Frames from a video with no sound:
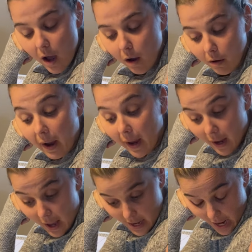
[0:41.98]
Okay,
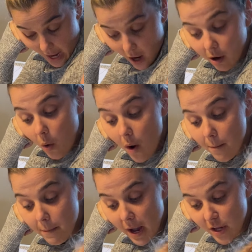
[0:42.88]
and how
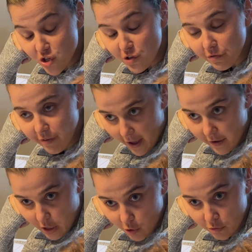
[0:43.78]
much
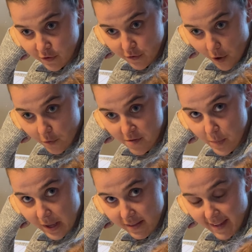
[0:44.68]
value do those
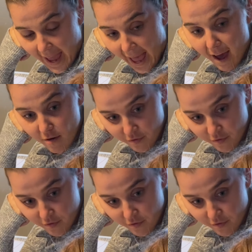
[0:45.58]
beads have?